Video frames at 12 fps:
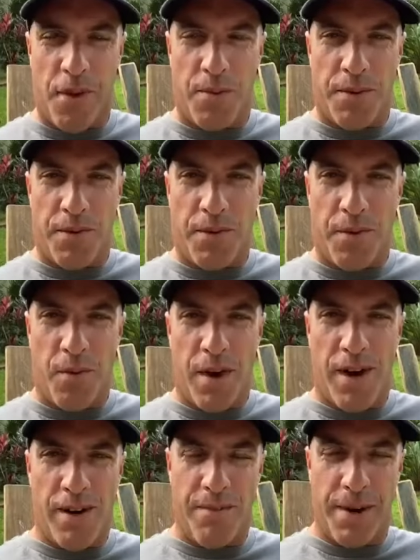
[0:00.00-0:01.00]
Hope you're doing
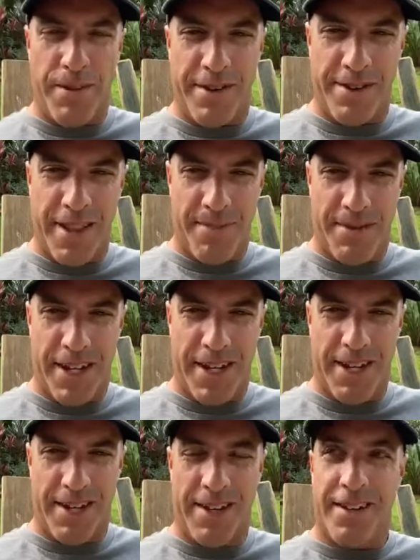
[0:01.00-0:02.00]
well. Maybe slept
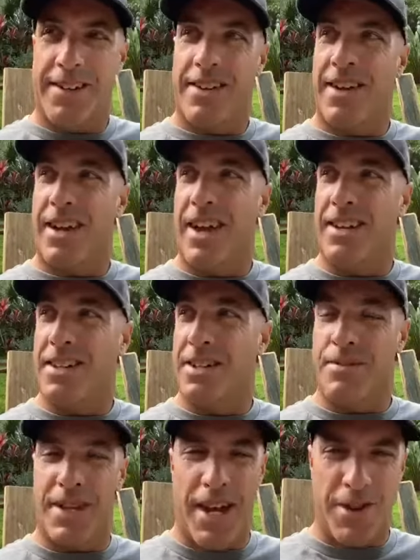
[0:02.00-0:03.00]
in. I got a
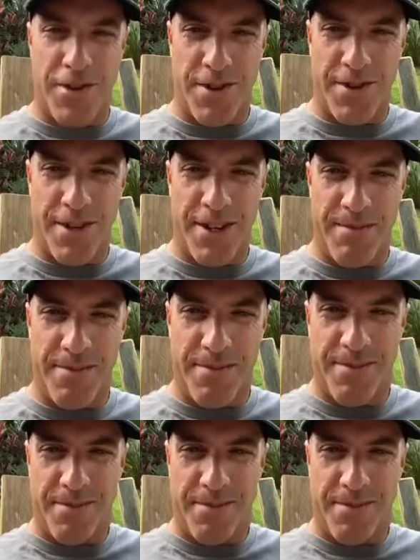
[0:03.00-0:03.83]
little bit extra sleep.